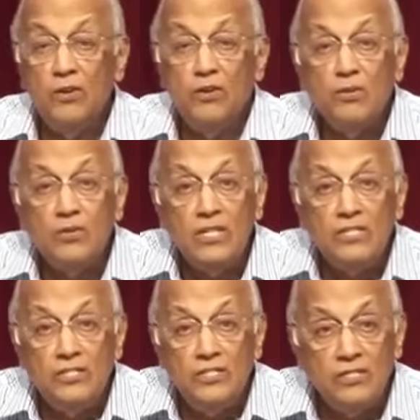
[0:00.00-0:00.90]
Do you know
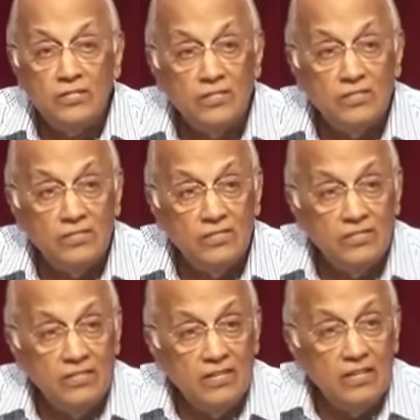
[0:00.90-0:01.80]
that Jesus
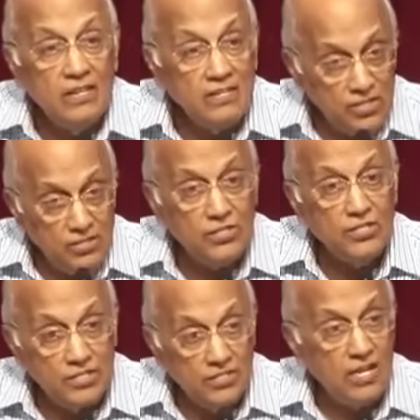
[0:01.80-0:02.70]
is
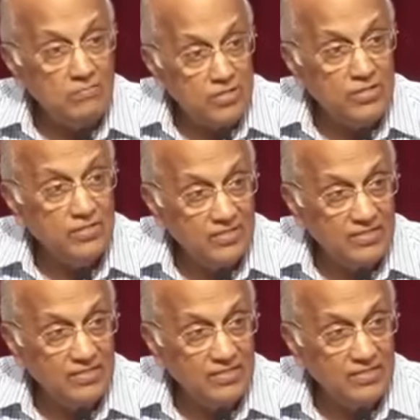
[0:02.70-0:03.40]
interested in that person?